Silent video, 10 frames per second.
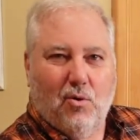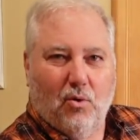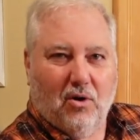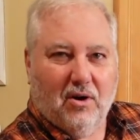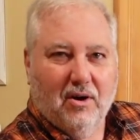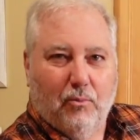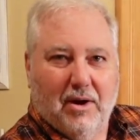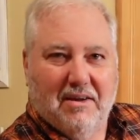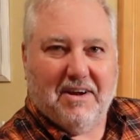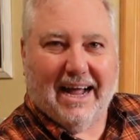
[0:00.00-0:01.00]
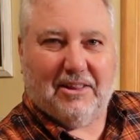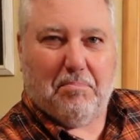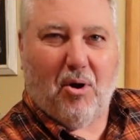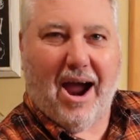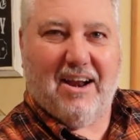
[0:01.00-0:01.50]
corner, we have got the
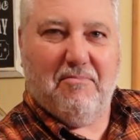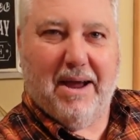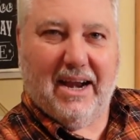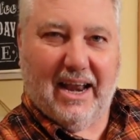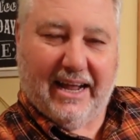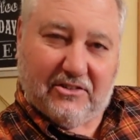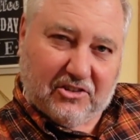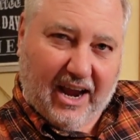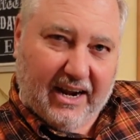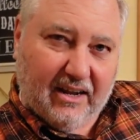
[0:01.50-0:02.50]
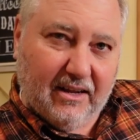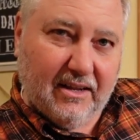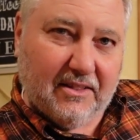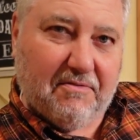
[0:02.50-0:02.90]
pride of mainland China, the